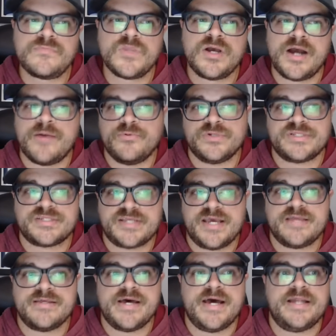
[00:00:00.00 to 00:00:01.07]
I would
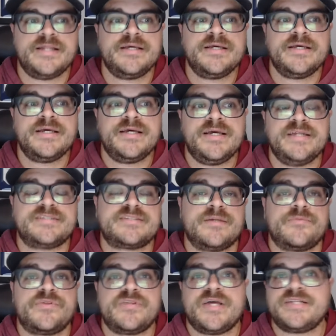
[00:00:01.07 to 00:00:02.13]
say that it's
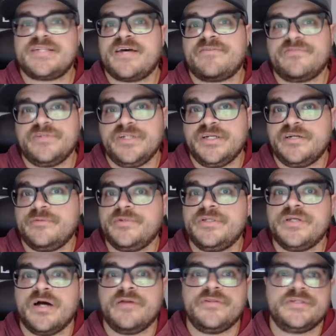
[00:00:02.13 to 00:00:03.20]
something that definitely needed to be
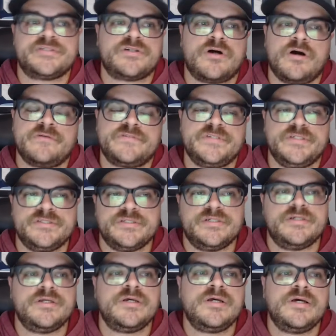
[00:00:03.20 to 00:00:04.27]
done this
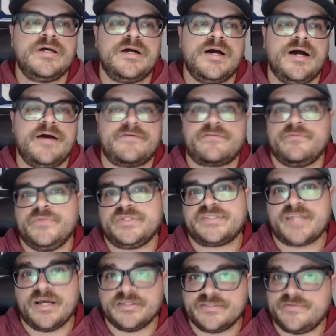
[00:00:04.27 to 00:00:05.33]
offseason from the
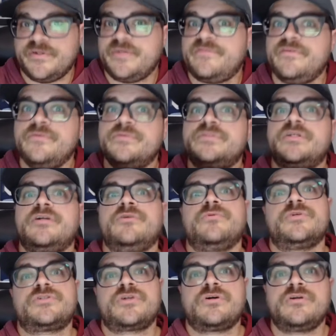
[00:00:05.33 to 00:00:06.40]
sounds of it, if he was going to
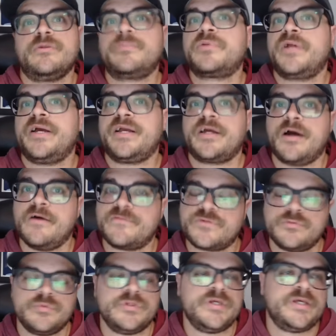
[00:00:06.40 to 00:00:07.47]
return to playing
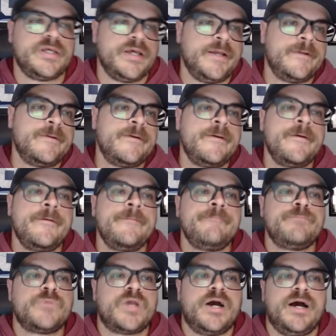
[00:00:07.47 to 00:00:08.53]
comfortably again.
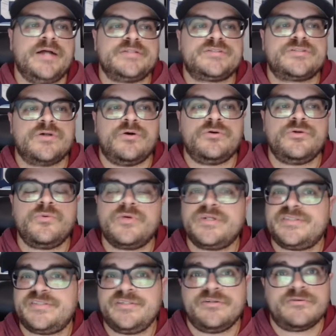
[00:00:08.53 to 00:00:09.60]
So you want
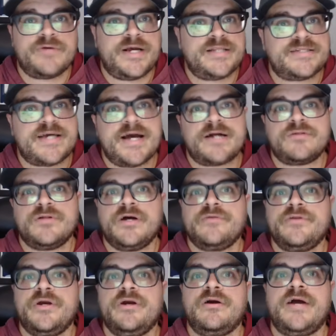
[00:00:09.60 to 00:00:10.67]
to see your right tackle out
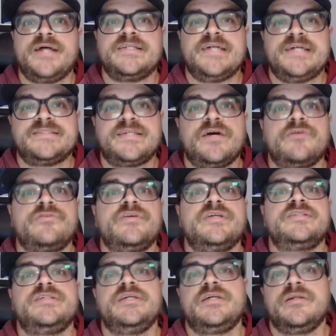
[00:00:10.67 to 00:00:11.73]
there as healthy
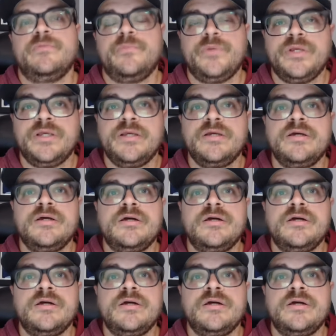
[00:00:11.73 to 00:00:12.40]
as he can be,